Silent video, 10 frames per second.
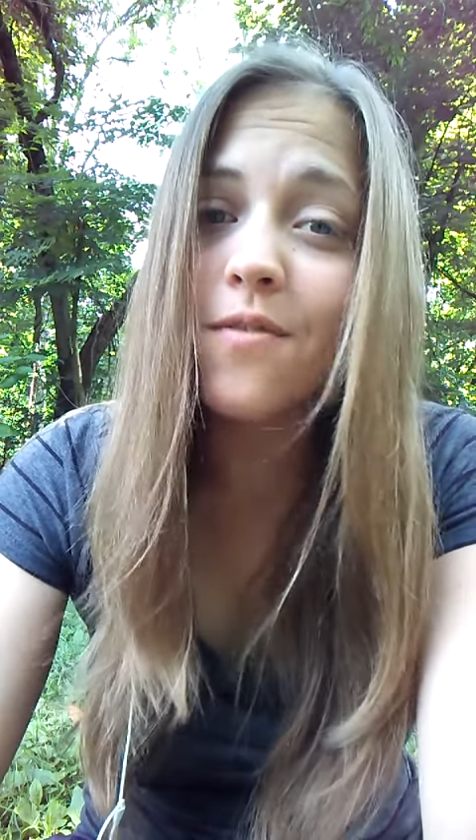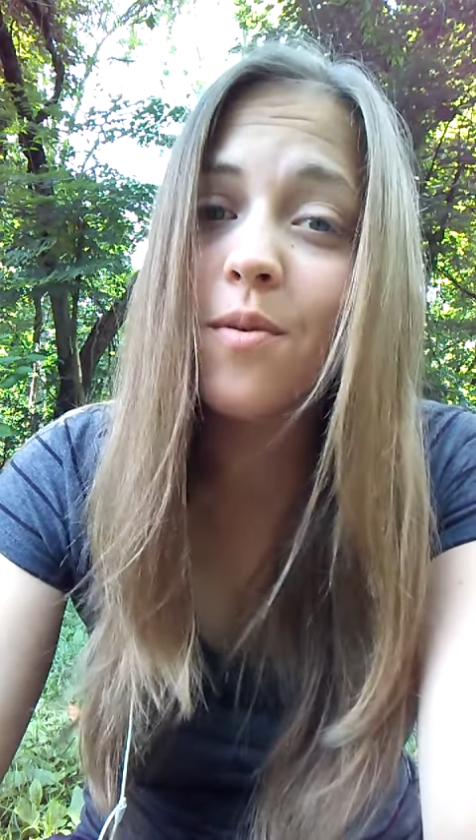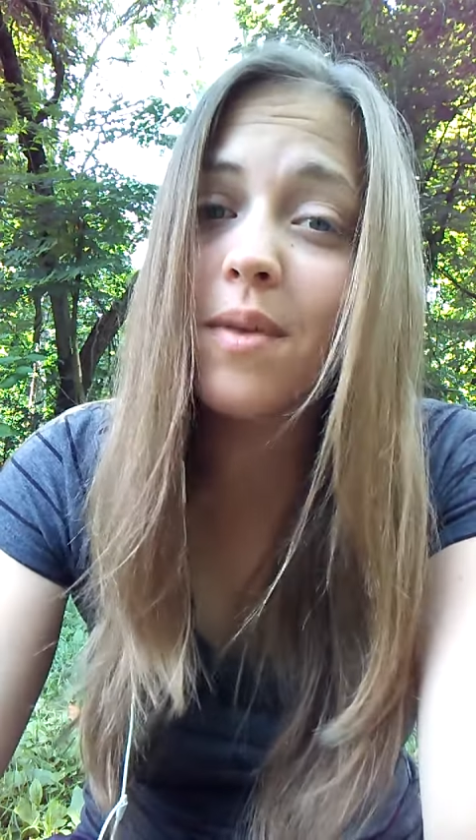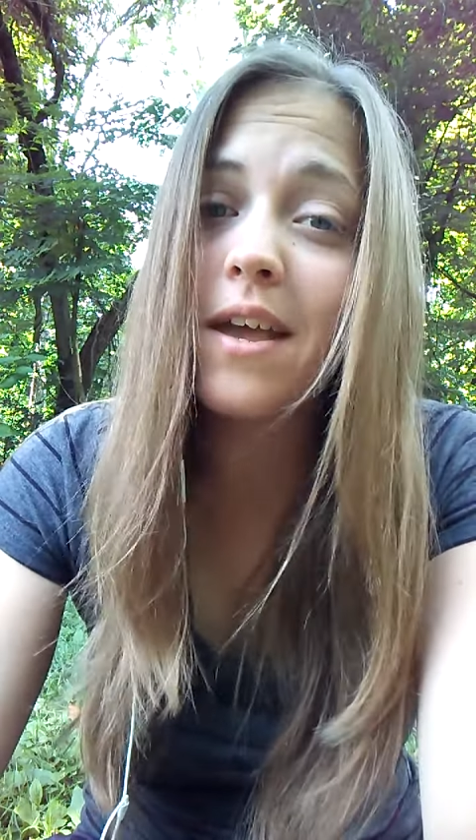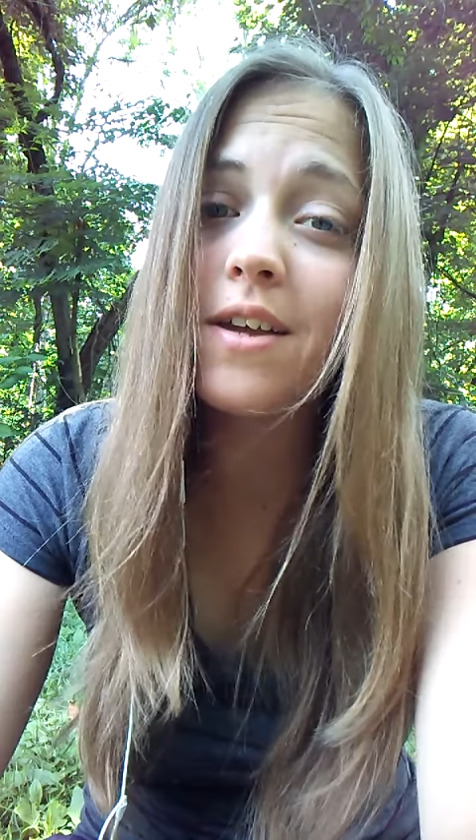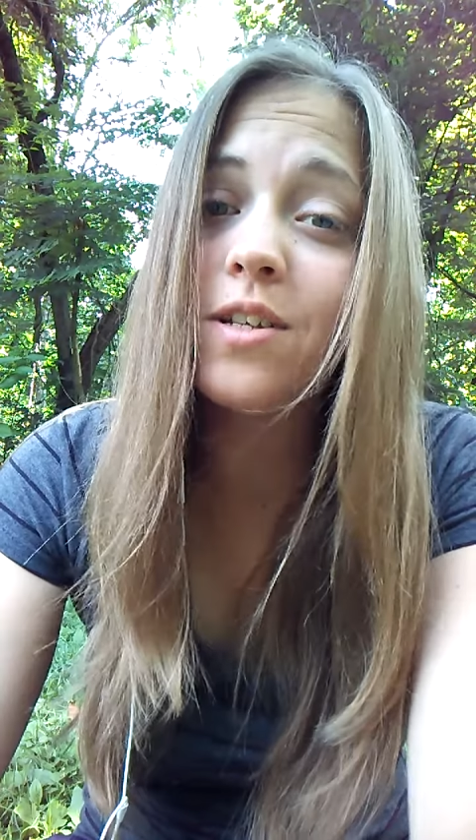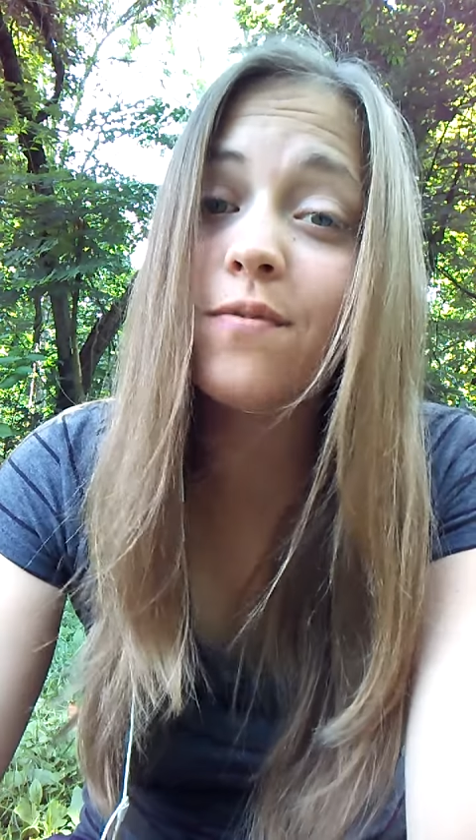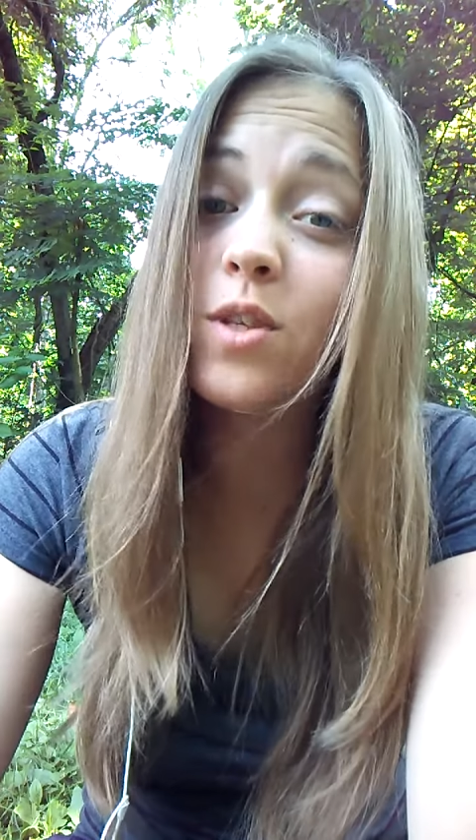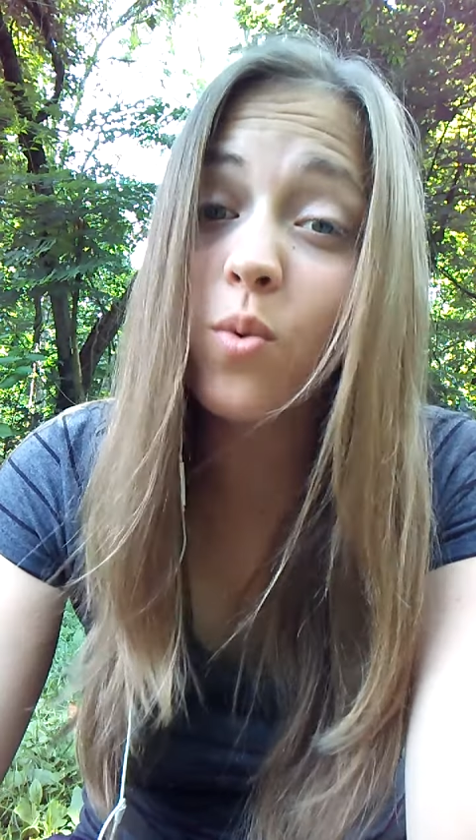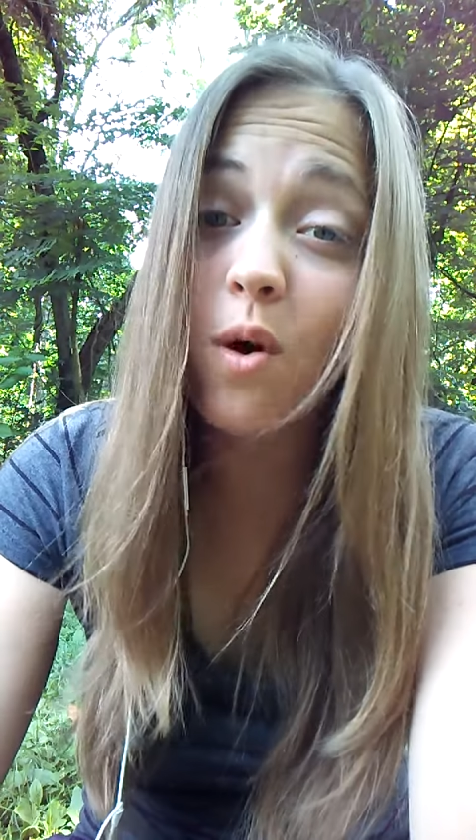from the age
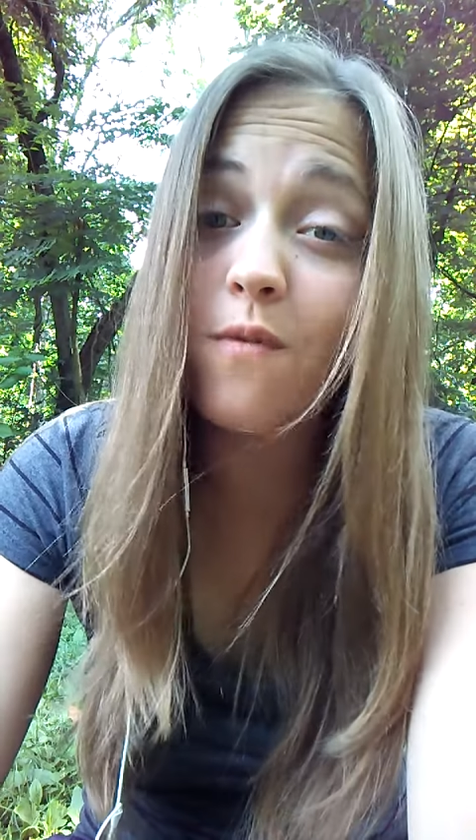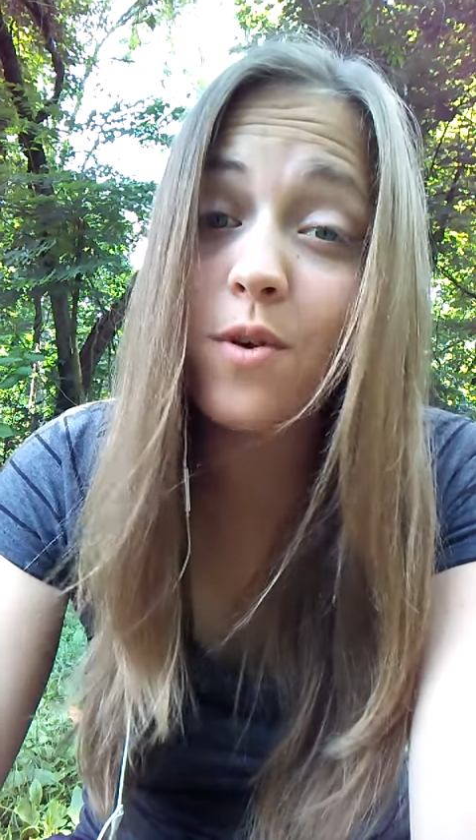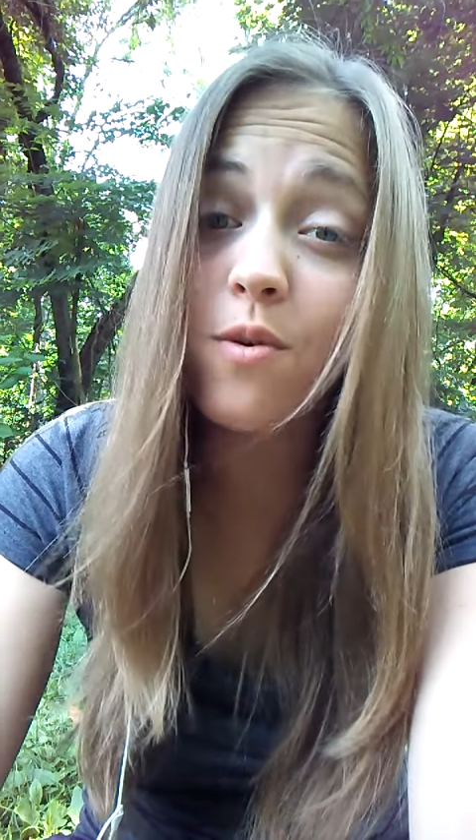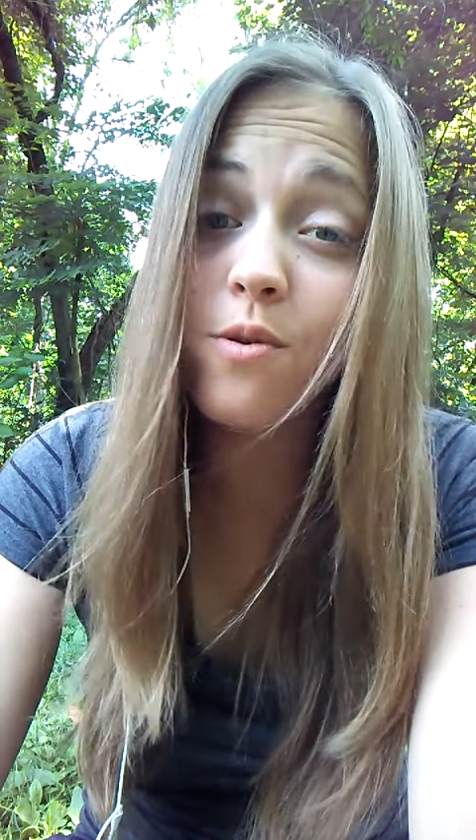of a 12 year